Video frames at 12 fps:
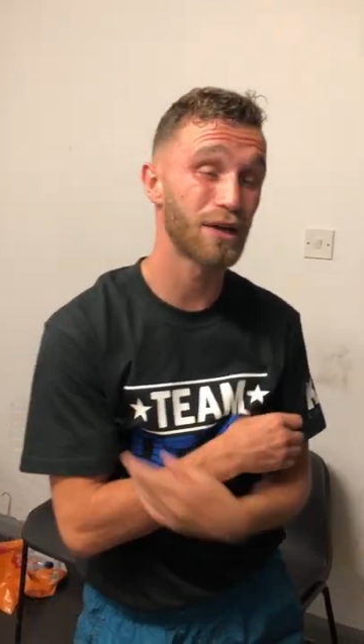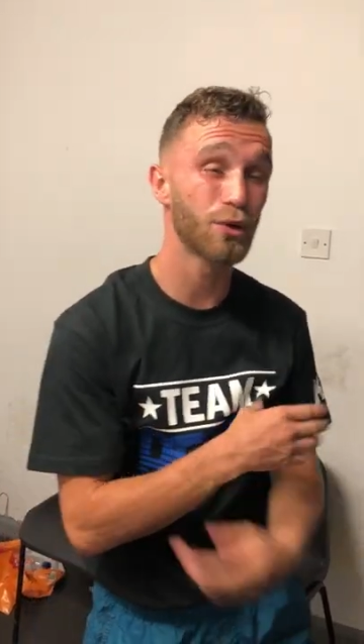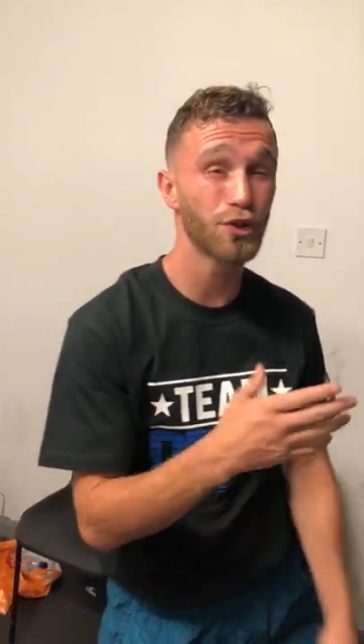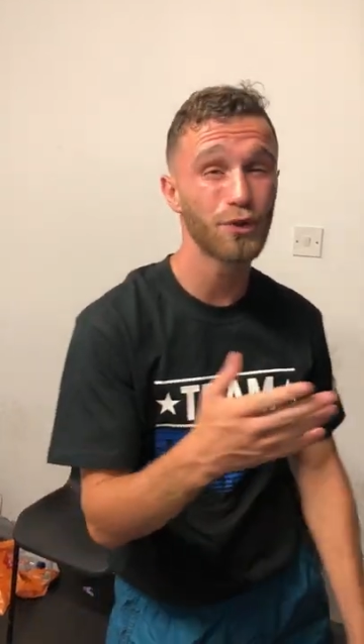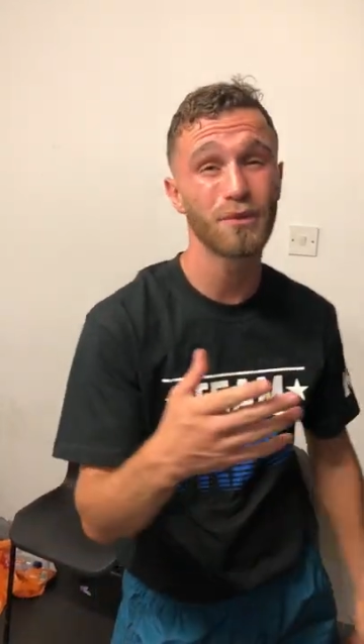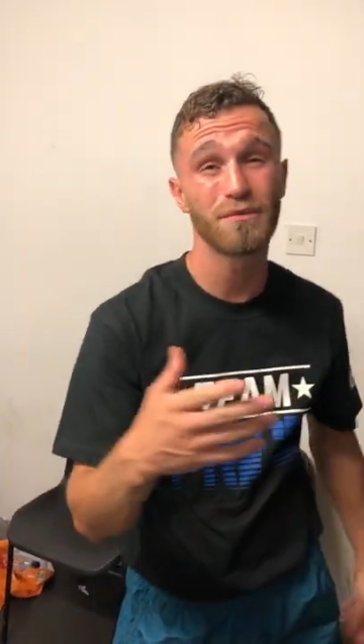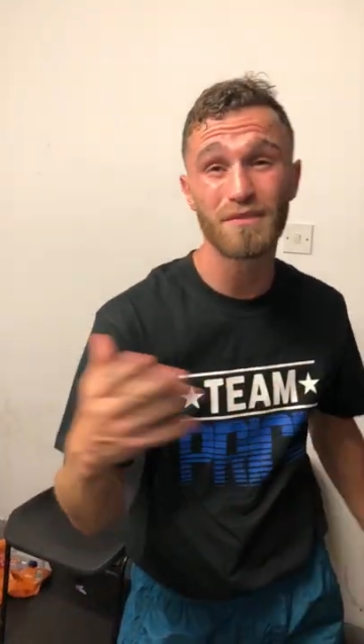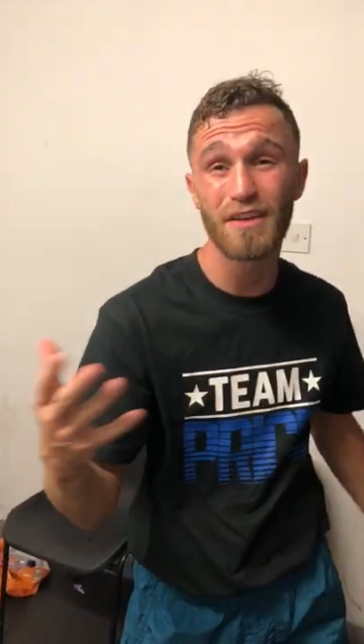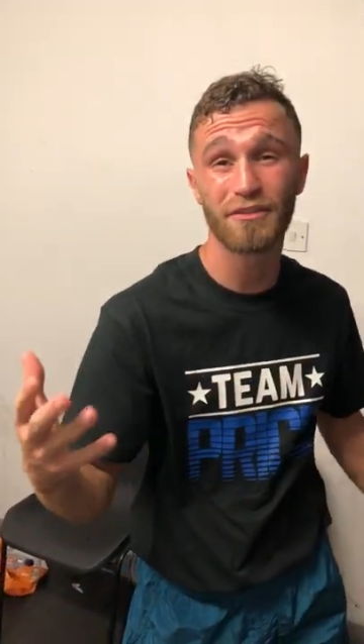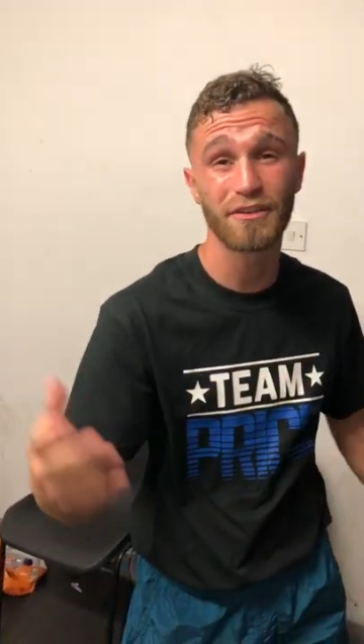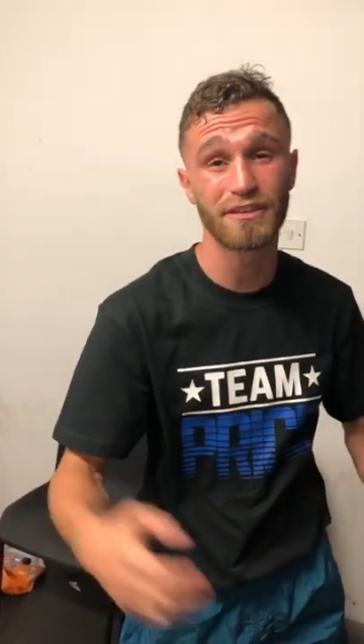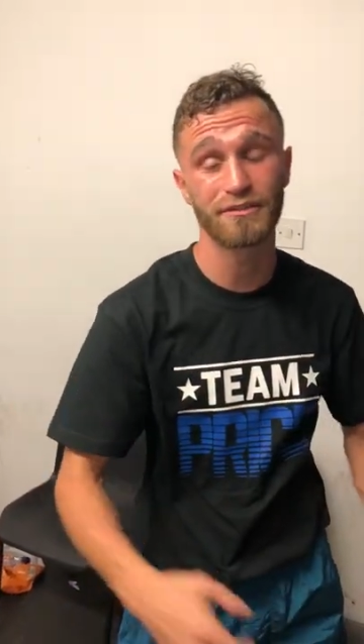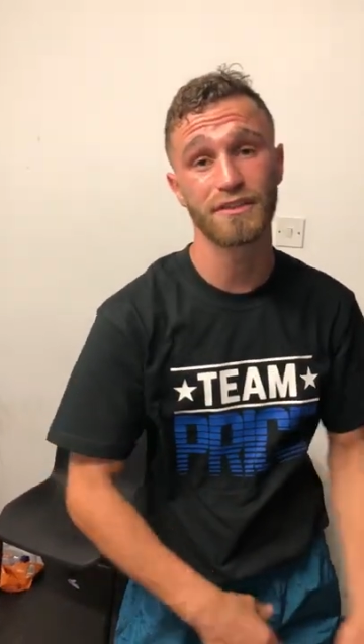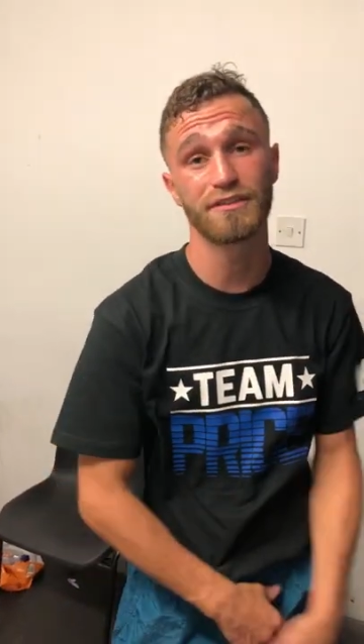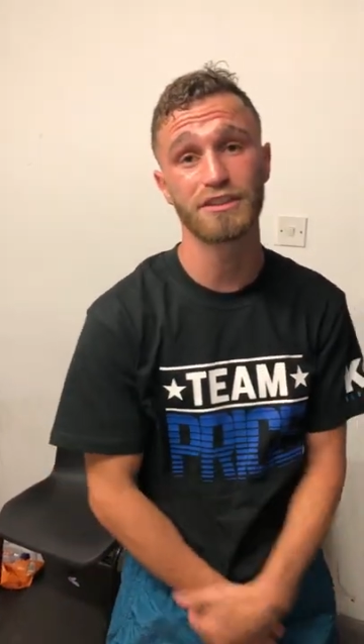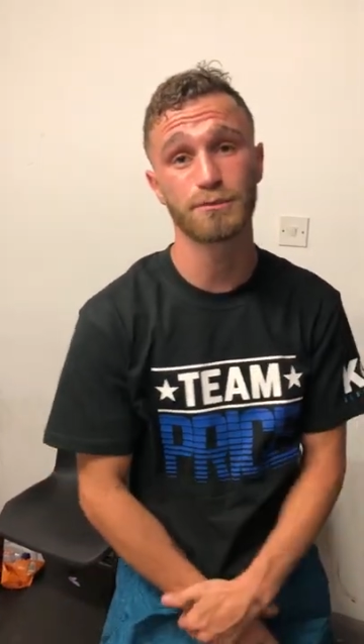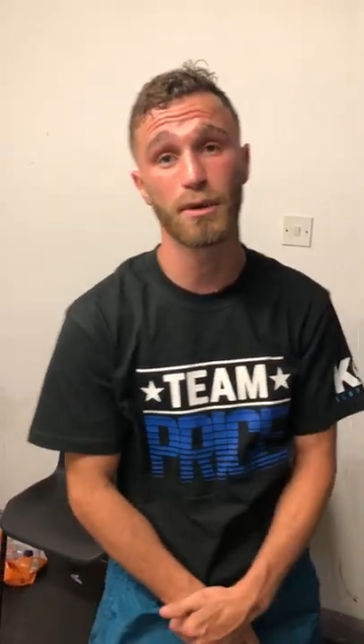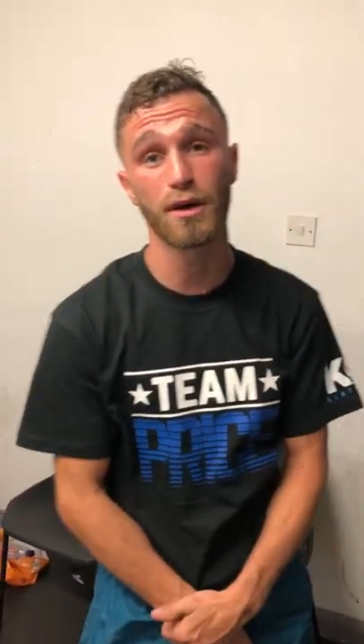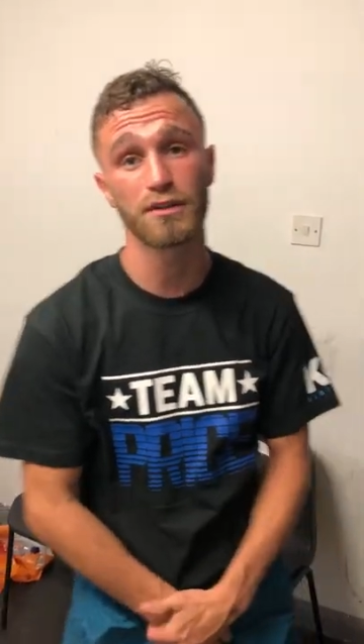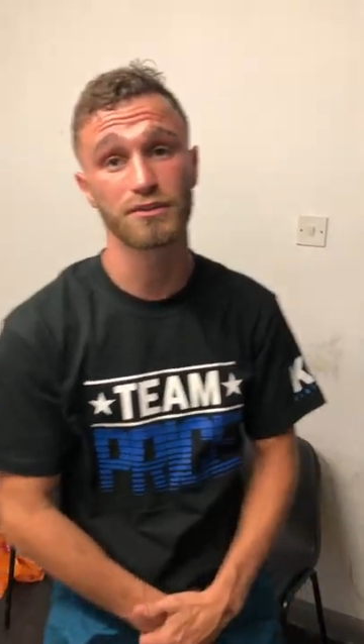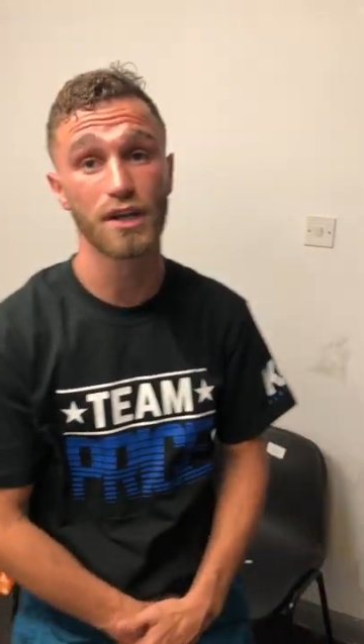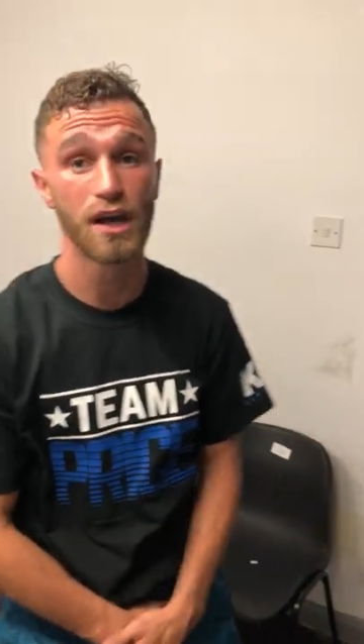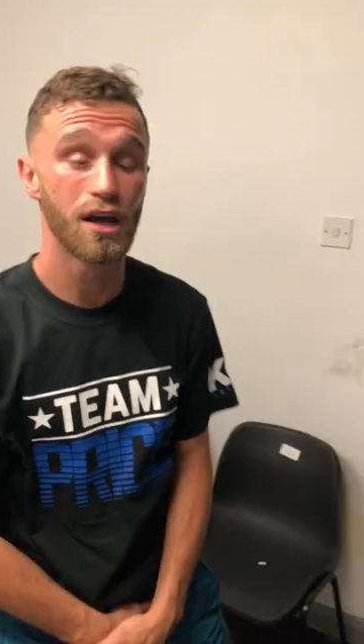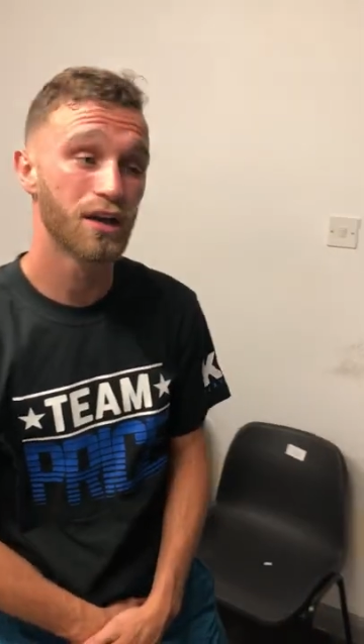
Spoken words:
tell you they're 50-50 spars.